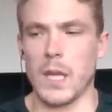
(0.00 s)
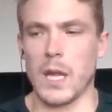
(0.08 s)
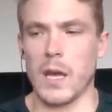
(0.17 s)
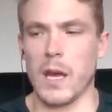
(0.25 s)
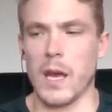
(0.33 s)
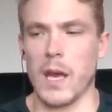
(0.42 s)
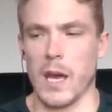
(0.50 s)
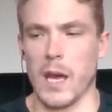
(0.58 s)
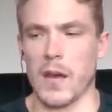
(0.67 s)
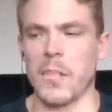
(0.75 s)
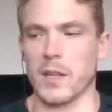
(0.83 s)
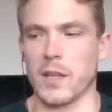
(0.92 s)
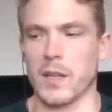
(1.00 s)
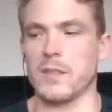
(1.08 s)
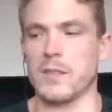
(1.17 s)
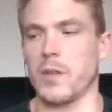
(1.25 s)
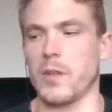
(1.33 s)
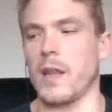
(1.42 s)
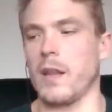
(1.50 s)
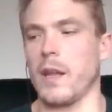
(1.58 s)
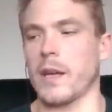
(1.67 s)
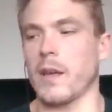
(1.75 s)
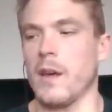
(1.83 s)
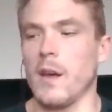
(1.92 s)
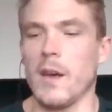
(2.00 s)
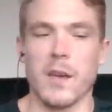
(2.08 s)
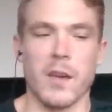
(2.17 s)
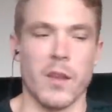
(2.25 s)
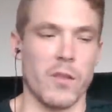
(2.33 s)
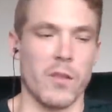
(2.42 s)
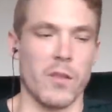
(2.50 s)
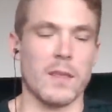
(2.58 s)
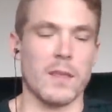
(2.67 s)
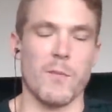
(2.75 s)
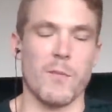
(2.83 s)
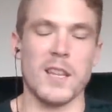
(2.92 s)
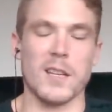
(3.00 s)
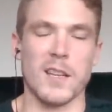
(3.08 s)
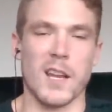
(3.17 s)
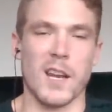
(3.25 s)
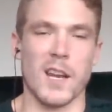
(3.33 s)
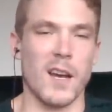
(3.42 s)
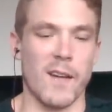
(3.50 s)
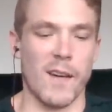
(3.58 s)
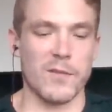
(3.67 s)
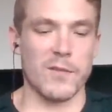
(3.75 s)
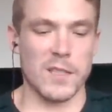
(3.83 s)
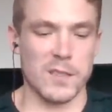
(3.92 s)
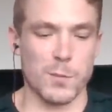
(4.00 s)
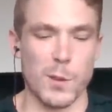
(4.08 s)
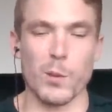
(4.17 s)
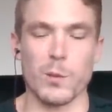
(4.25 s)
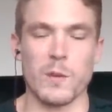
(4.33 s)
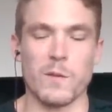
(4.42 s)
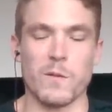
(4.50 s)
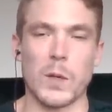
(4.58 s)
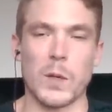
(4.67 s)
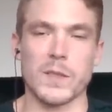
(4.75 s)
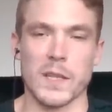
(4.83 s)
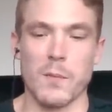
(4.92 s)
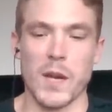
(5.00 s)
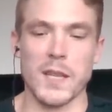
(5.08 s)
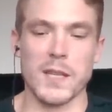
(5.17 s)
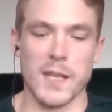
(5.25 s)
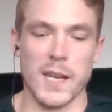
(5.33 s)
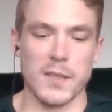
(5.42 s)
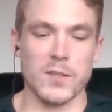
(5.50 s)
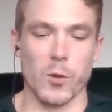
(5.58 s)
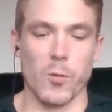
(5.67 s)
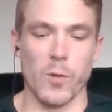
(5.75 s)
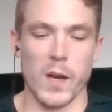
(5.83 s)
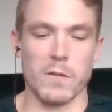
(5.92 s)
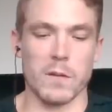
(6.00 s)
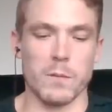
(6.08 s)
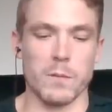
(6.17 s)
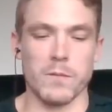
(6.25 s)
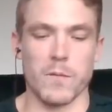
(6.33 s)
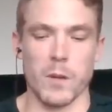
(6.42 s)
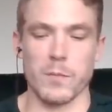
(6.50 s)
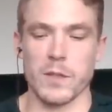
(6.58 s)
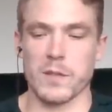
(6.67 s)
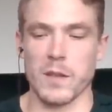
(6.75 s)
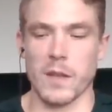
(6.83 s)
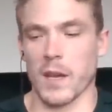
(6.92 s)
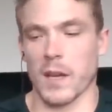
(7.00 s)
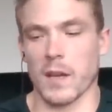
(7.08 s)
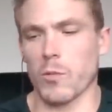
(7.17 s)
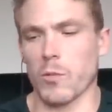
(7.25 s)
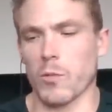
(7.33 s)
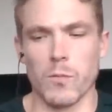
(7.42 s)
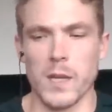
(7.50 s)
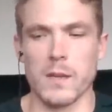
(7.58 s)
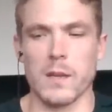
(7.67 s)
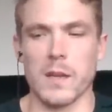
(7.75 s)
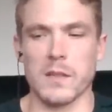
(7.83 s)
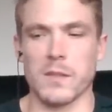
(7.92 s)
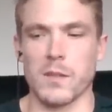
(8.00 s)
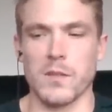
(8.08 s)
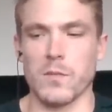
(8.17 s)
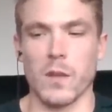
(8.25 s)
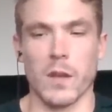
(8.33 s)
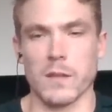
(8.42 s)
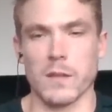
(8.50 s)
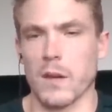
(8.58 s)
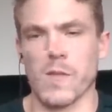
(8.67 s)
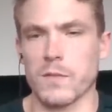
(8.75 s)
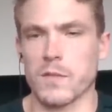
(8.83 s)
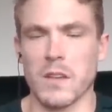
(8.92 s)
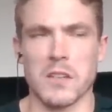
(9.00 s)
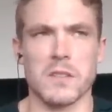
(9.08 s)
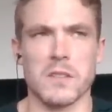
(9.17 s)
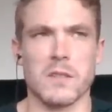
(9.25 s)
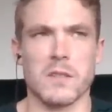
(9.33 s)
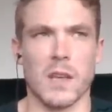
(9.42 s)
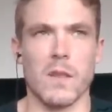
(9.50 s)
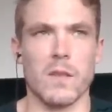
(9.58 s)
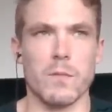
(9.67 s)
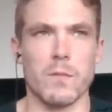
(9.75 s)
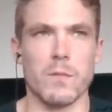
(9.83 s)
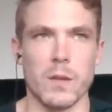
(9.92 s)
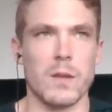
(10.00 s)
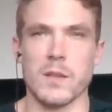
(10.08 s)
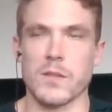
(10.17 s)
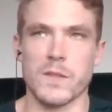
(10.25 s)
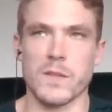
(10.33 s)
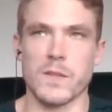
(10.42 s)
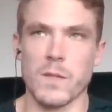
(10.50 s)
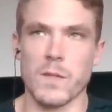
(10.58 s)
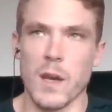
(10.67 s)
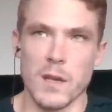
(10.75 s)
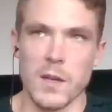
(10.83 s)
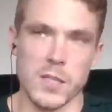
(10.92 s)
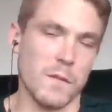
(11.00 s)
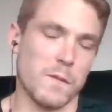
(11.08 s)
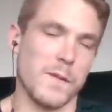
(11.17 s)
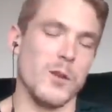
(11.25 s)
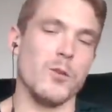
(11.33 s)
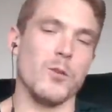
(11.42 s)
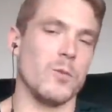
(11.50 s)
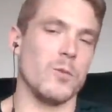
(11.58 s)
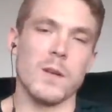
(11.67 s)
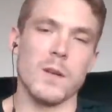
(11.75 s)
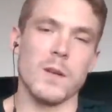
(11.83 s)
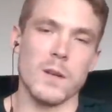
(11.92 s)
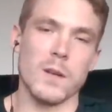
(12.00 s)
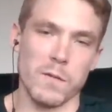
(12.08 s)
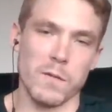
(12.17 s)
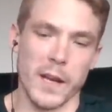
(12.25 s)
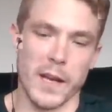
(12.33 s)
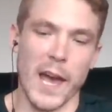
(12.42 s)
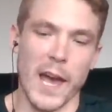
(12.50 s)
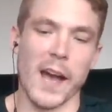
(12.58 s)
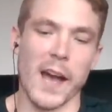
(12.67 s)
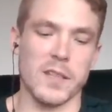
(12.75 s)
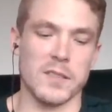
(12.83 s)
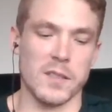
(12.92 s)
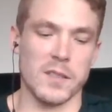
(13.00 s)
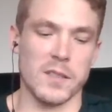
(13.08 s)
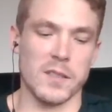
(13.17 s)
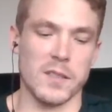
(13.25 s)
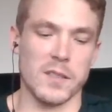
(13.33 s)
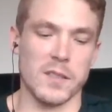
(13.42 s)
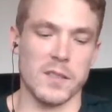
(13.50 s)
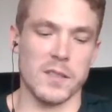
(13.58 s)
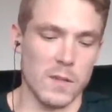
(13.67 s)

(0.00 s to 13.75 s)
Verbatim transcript: and I think that it's something that like you know the main the main thing that I, I I've said this to people before is like the main thing that I took away from from this like we we didn't necessarily do like a ton of sessions together, but it just just a few of like accessing like